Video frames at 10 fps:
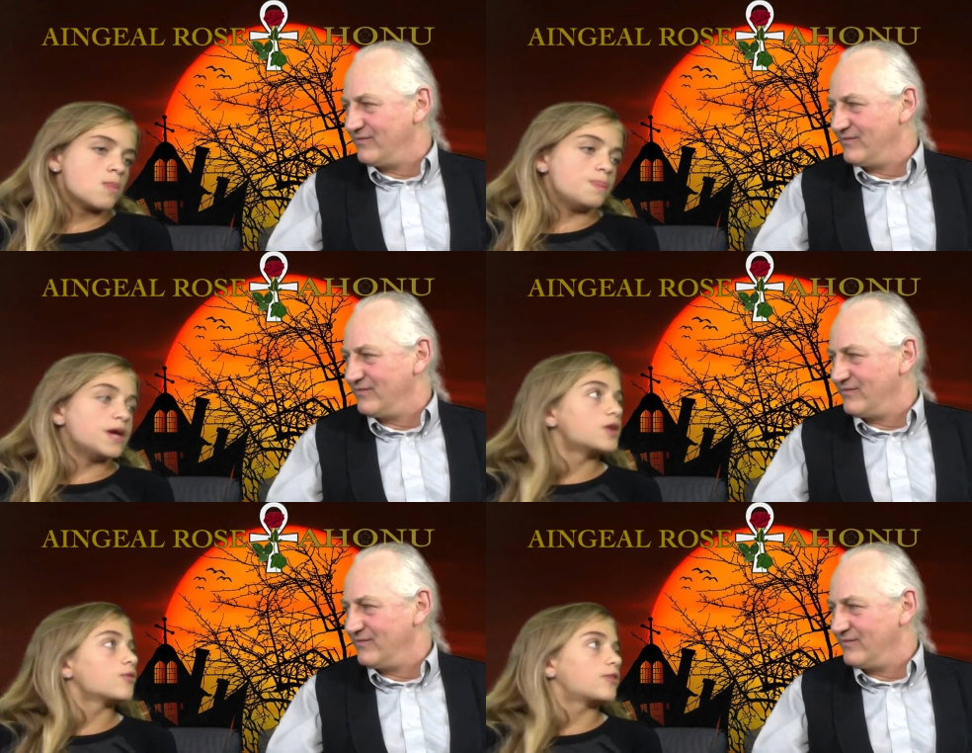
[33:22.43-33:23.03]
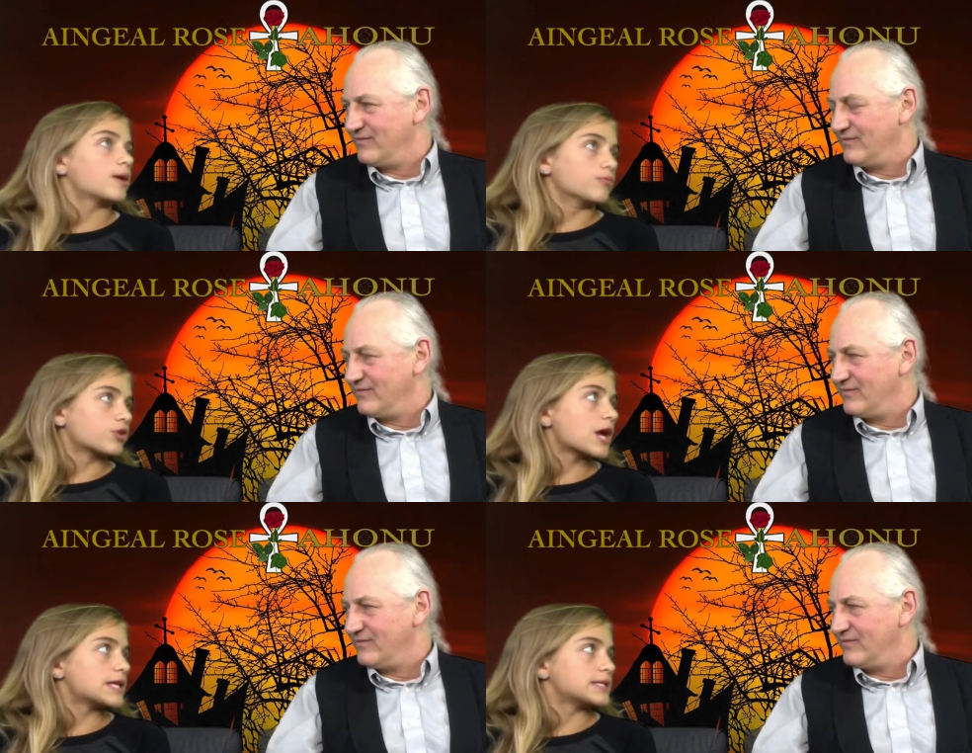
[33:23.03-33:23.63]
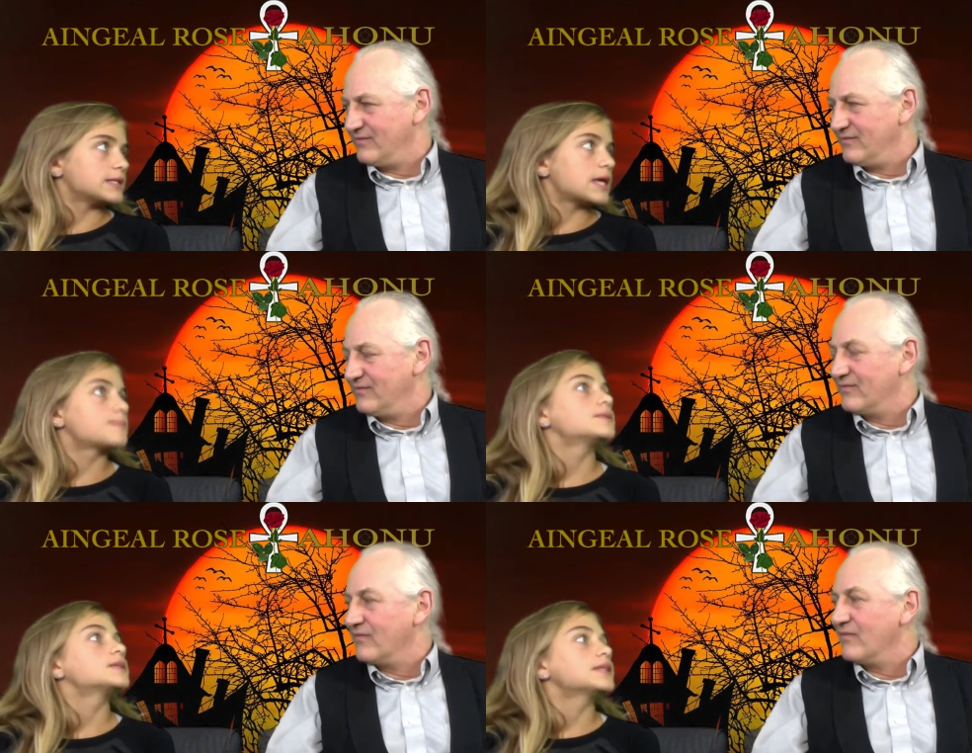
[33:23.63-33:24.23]
Speaker 1: they don't think I'm crazy. They
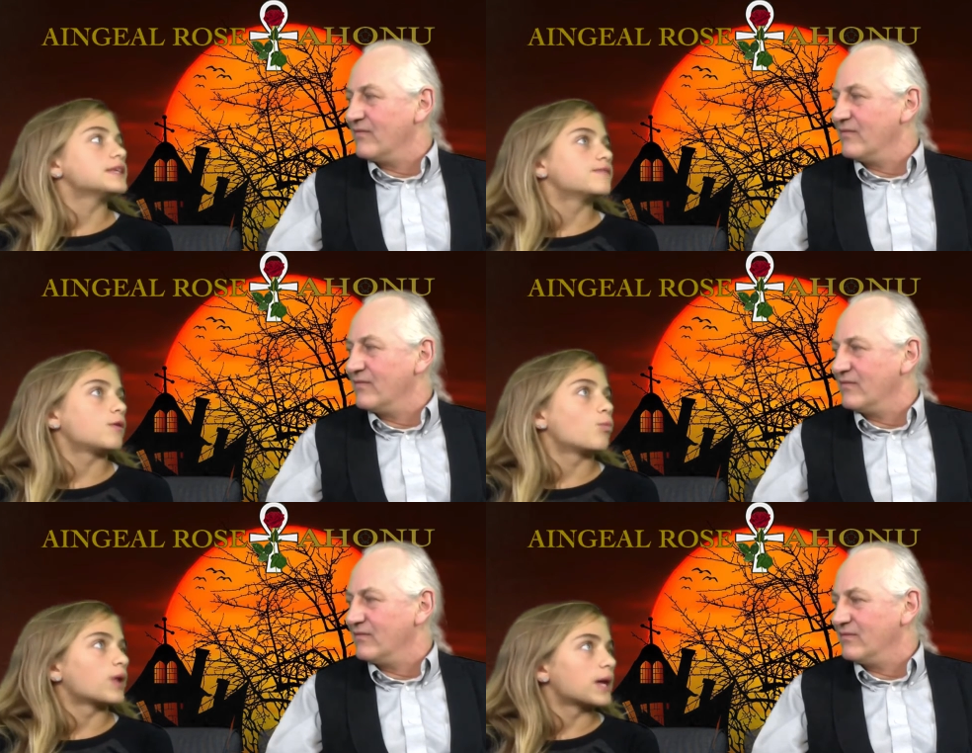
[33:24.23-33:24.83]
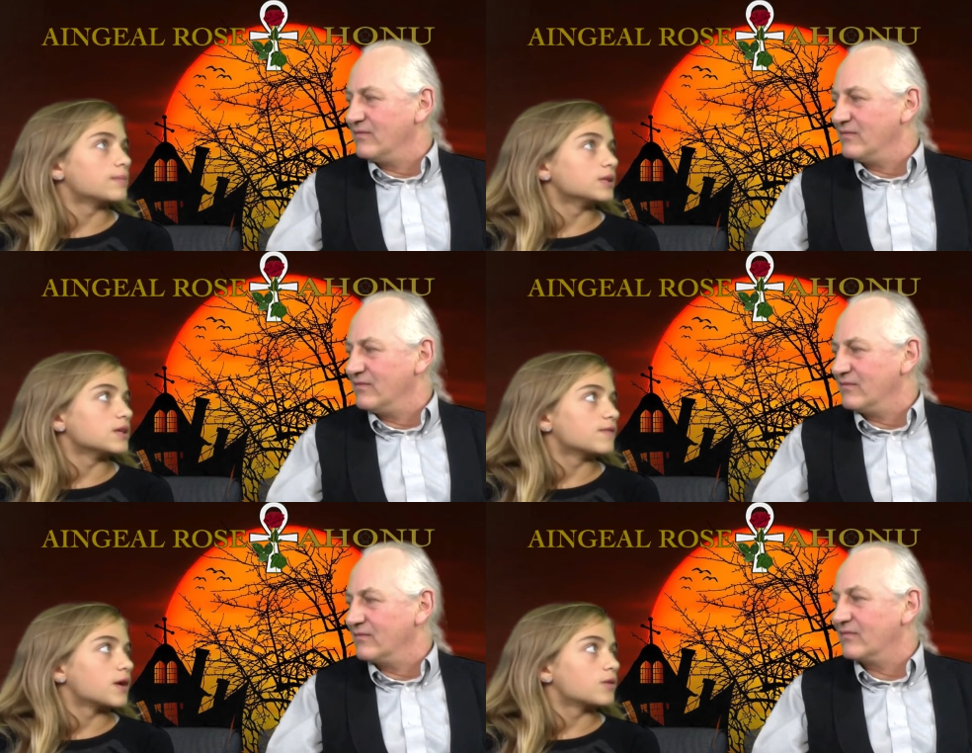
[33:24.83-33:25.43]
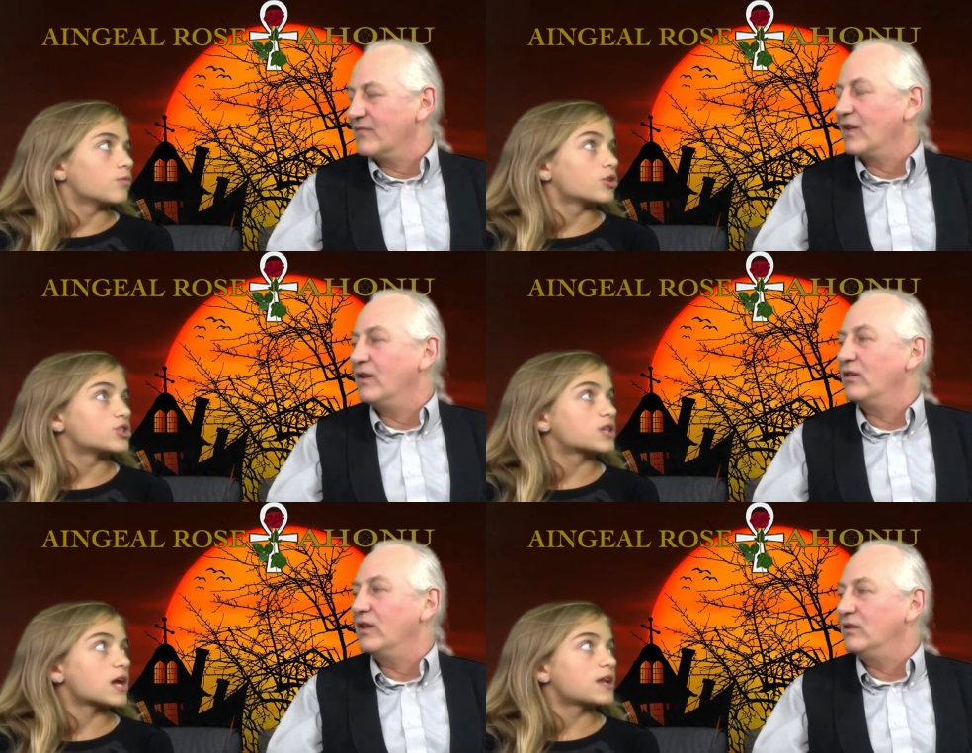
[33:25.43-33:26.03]
believe in what I believe in,
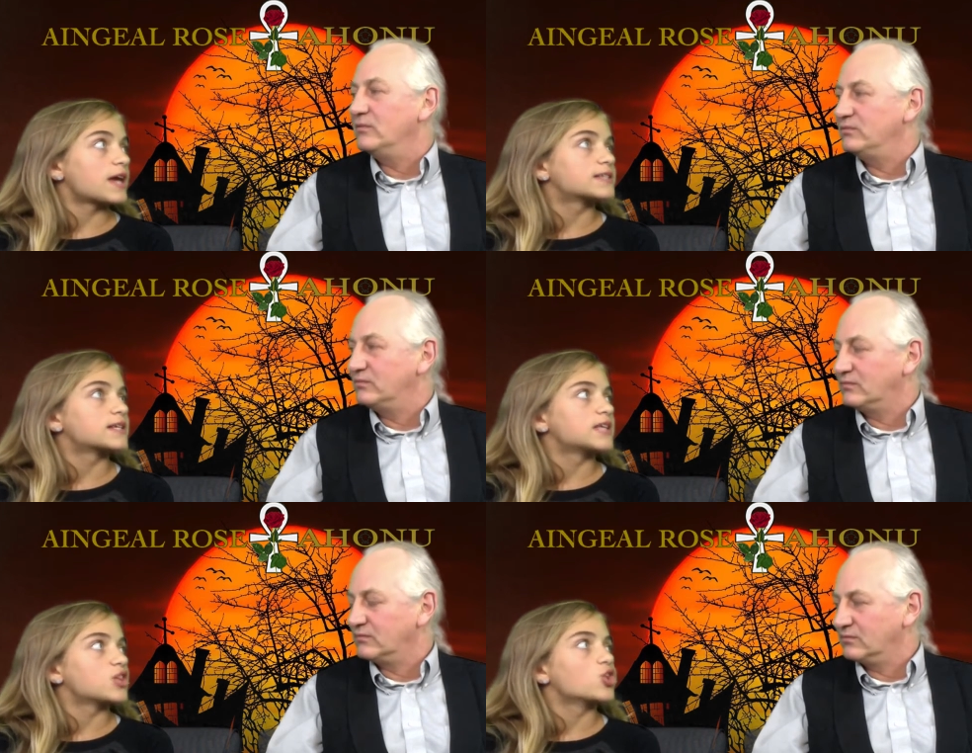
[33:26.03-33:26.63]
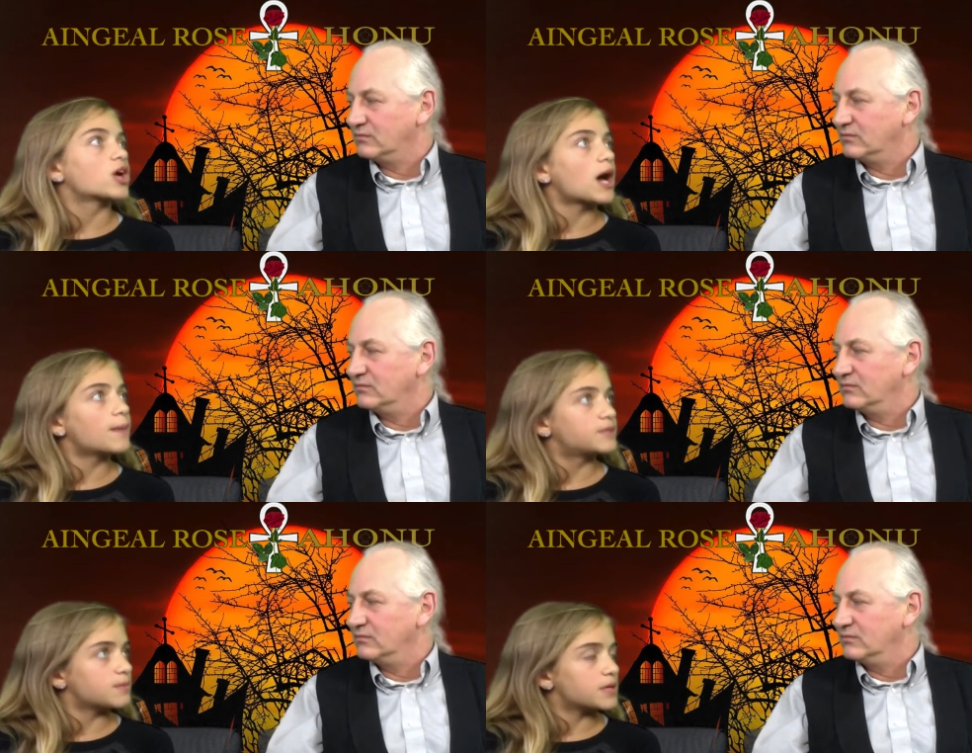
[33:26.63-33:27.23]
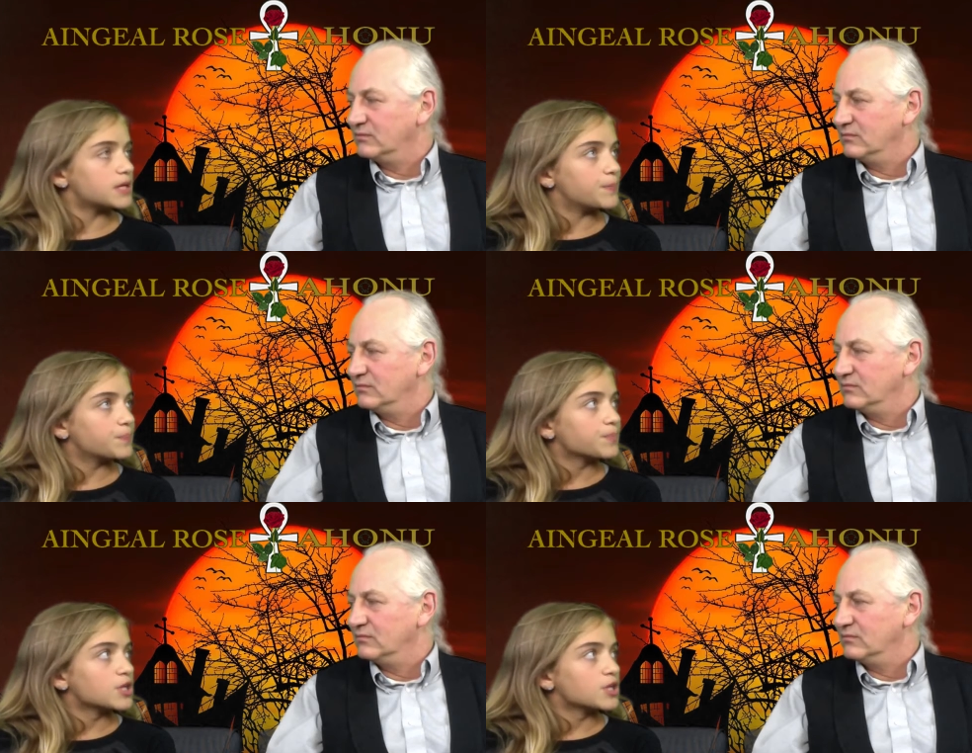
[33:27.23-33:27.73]
which is kind of nice because they look up to me.